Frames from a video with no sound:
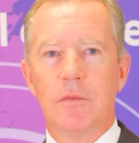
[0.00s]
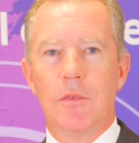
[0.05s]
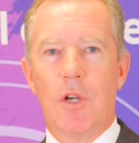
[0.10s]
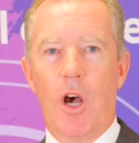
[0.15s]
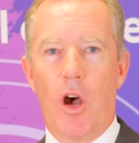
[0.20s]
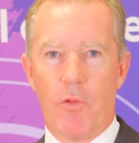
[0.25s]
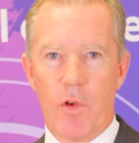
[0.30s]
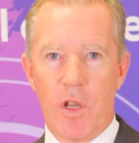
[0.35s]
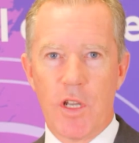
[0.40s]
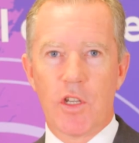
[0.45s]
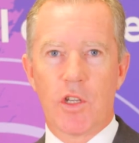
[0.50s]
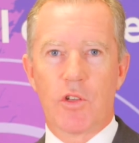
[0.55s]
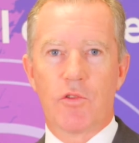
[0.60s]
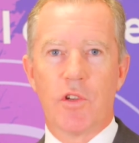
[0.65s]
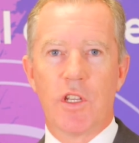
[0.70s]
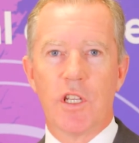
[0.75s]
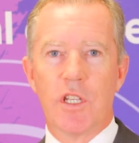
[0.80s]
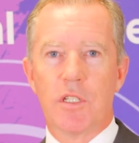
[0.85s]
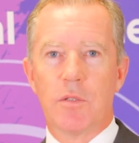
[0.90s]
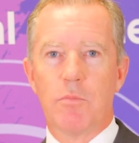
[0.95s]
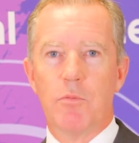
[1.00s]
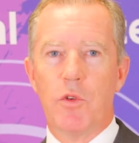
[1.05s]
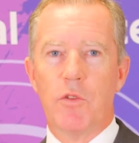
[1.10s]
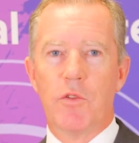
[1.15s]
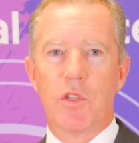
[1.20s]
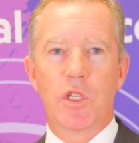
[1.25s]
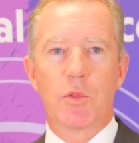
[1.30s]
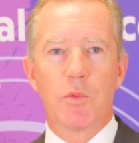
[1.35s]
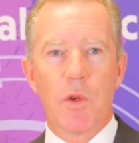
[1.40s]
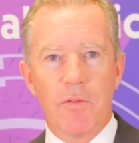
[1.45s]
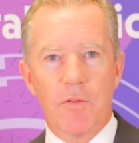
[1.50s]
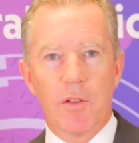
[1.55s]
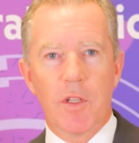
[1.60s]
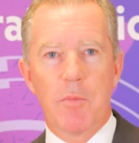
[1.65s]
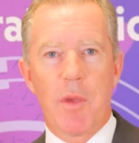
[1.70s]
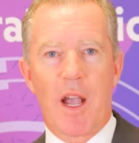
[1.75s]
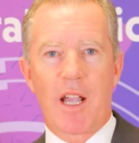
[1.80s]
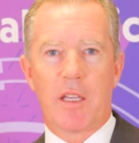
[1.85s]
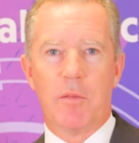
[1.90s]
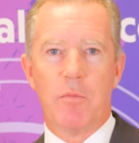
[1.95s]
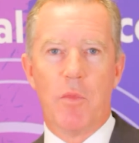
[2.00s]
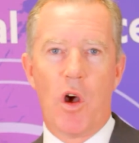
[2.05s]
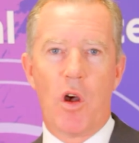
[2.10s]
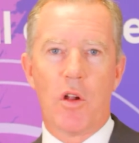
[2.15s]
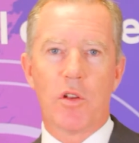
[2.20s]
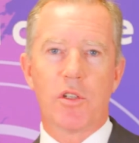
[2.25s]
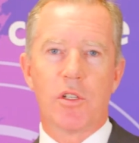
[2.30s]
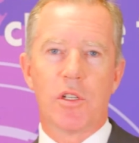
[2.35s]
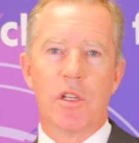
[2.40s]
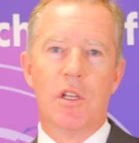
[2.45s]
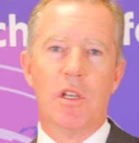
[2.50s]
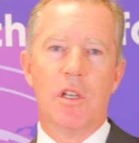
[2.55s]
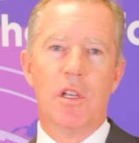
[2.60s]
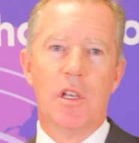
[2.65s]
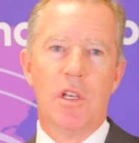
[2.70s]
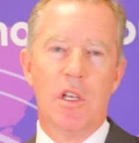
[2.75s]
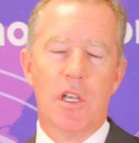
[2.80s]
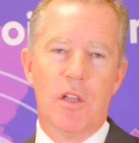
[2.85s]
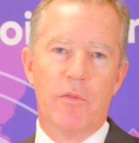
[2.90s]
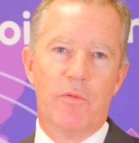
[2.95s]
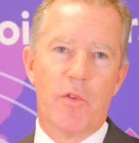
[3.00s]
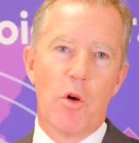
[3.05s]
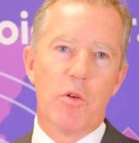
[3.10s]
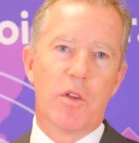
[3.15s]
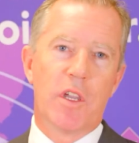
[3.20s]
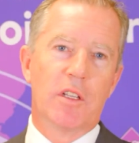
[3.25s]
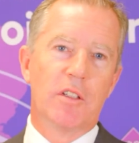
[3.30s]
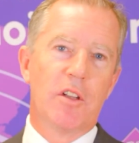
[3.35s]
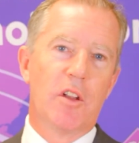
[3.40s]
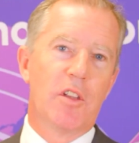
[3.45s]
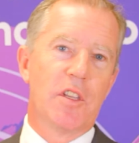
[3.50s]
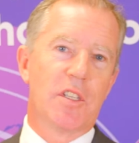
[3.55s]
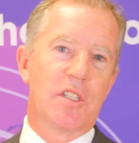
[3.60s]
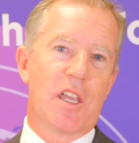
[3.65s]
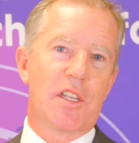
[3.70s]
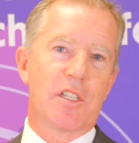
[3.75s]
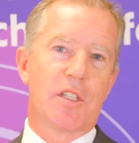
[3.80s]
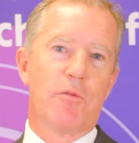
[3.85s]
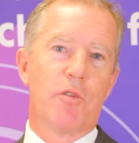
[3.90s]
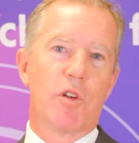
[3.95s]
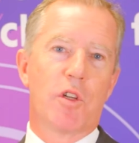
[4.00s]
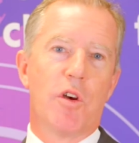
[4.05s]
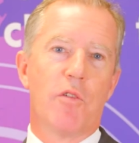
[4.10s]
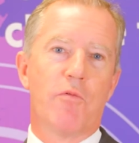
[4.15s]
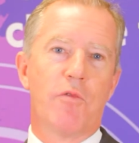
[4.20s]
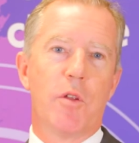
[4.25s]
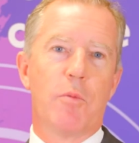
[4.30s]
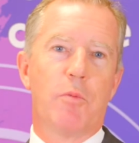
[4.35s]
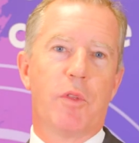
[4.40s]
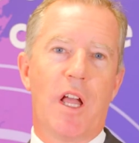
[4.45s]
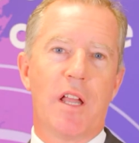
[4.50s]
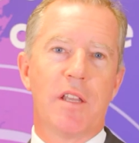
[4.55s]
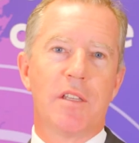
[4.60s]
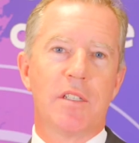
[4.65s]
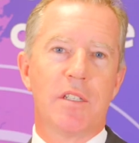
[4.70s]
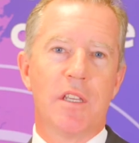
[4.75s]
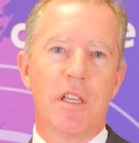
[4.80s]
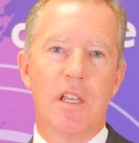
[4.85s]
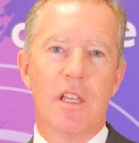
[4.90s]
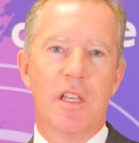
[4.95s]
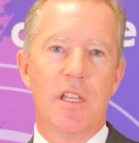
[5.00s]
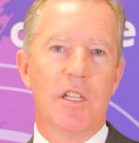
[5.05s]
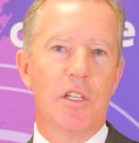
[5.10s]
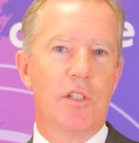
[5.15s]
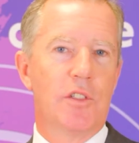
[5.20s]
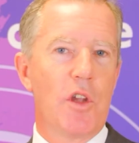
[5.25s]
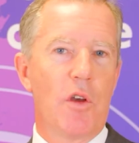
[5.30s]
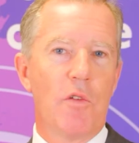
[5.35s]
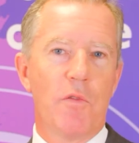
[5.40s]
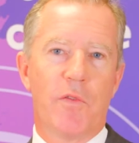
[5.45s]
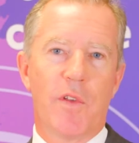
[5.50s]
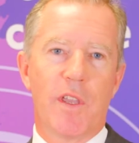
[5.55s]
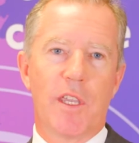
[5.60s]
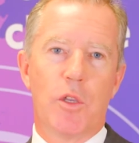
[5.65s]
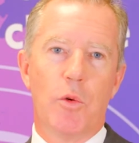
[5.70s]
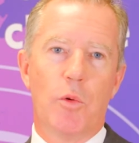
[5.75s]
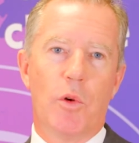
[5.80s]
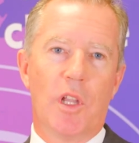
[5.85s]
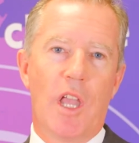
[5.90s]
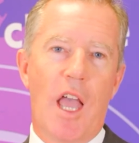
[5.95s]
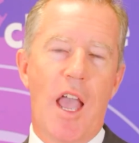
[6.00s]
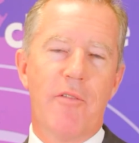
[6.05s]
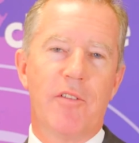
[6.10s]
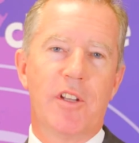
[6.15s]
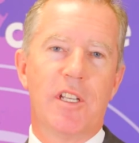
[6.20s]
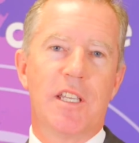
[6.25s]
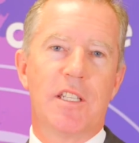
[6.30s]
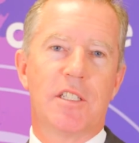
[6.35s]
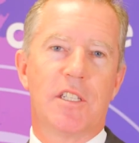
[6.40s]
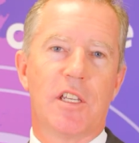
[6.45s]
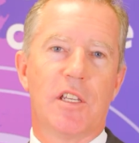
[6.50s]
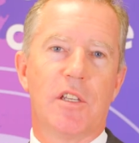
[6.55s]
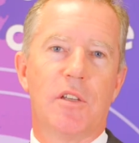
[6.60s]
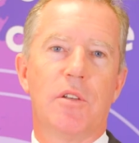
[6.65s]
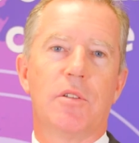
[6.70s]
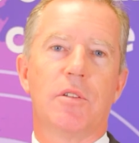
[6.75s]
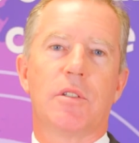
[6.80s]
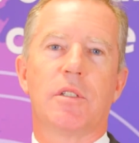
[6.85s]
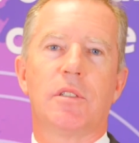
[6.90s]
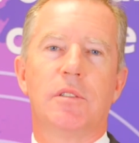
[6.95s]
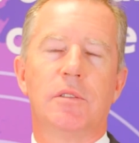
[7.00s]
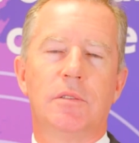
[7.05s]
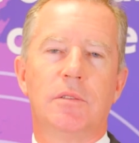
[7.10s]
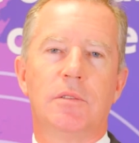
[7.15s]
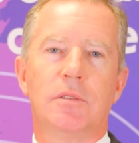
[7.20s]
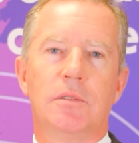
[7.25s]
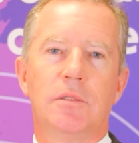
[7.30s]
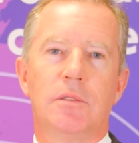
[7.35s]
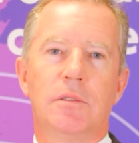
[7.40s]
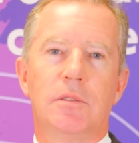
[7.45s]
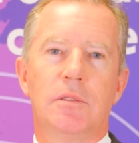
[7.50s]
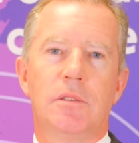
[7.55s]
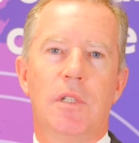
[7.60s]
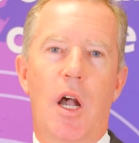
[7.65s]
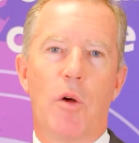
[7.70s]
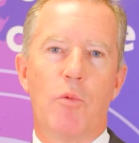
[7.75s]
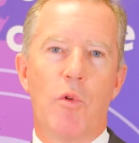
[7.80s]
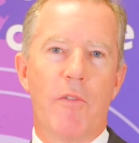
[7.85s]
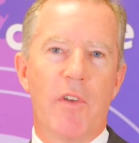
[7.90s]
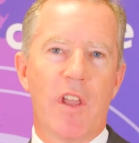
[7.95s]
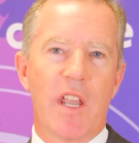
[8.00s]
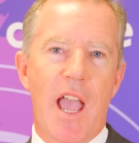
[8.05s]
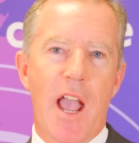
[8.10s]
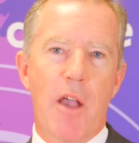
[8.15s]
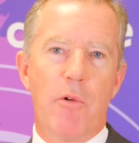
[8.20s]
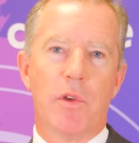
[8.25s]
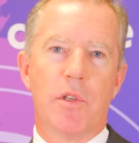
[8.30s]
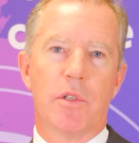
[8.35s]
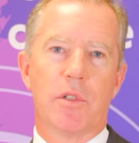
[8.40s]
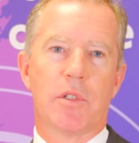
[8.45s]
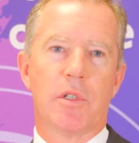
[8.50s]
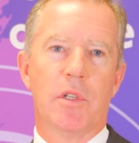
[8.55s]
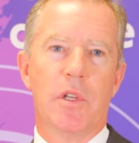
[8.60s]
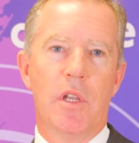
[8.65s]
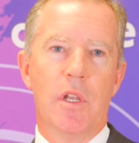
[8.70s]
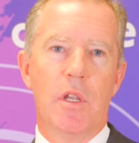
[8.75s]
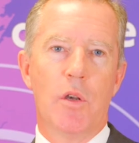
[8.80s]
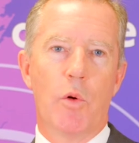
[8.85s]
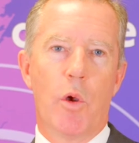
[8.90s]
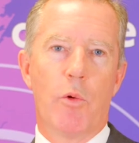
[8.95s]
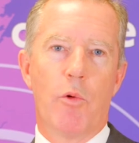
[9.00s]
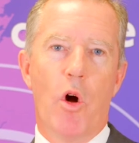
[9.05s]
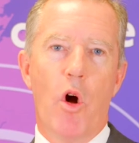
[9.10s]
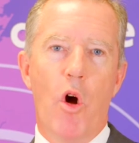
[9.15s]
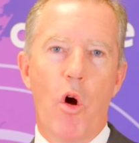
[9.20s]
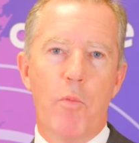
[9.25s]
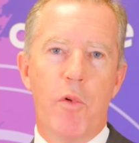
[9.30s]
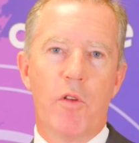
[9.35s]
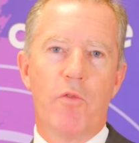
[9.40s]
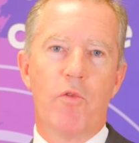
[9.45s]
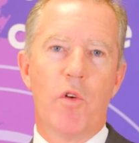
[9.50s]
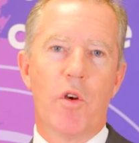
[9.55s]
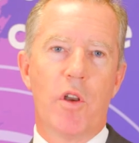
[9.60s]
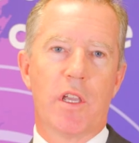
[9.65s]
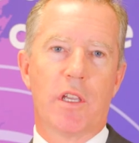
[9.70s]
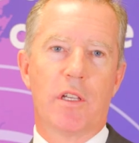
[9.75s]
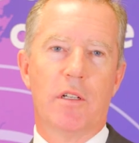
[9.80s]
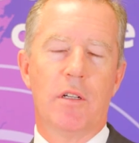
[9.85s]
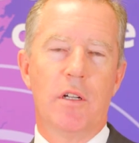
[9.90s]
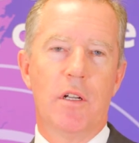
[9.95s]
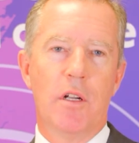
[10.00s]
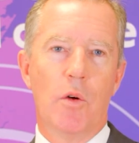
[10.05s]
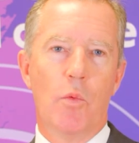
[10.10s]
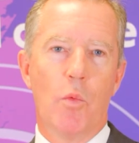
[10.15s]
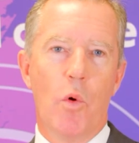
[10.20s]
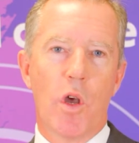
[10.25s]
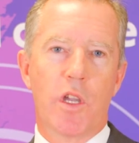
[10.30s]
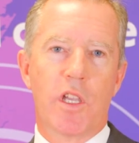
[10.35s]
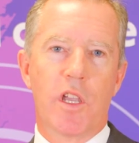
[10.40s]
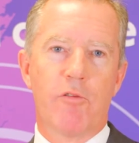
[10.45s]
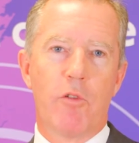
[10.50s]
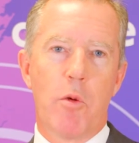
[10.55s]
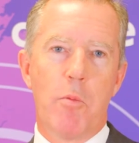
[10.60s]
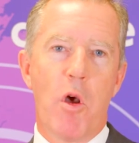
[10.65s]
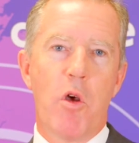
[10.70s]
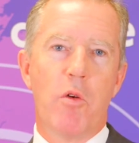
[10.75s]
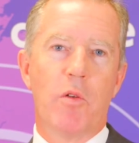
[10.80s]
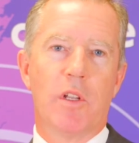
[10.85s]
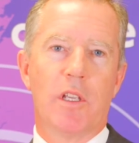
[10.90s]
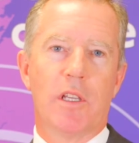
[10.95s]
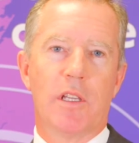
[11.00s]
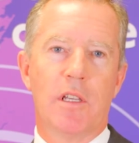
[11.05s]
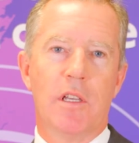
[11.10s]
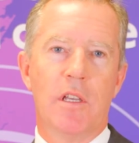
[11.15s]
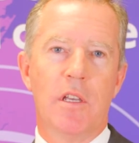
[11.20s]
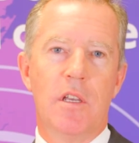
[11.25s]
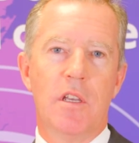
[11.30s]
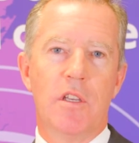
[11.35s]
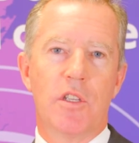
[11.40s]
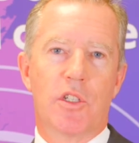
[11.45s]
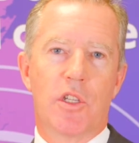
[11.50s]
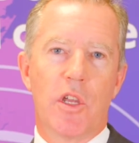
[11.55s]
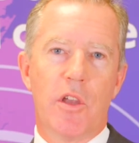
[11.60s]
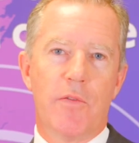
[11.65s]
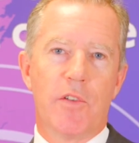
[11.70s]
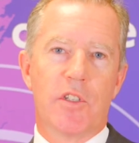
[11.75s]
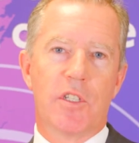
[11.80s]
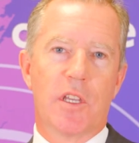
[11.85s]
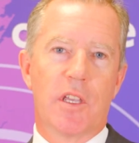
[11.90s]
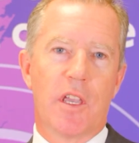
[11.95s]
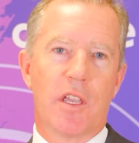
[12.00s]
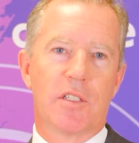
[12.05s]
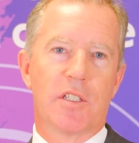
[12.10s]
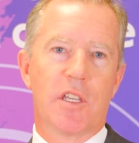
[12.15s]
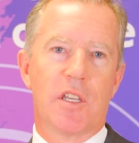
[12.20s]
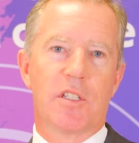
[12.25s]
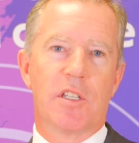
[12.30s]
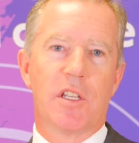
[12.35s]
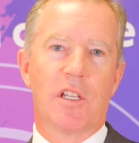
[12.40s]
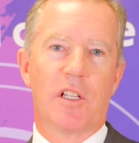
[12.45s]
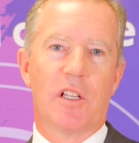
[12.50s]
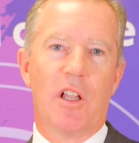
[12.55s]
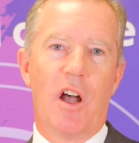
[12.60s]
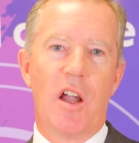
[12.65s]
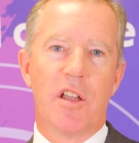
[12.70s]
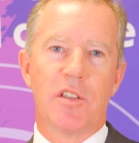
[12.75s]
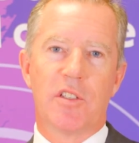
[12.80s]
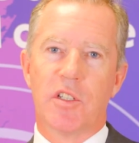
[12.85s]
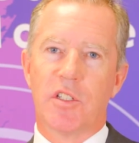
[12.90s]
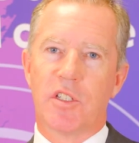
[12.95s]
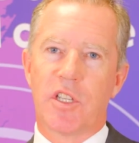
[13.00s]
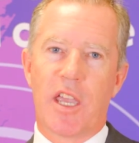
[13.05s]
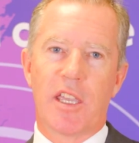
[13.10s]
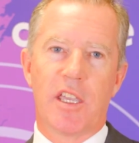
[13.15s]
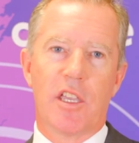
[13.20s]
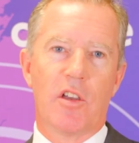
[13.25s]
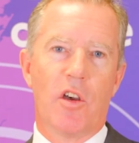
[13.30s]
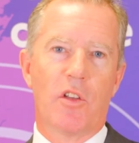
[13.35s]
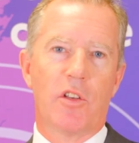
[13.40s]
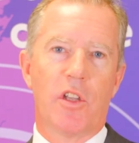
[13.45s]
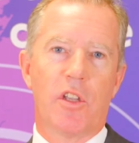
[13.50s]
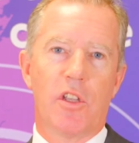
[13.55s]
Our industries moved swiftly back in March, invoking the disaster recovery plans you don't think you will ever need to use. And within hours, we were up and running, working remotely, servicing existing clients and taking on the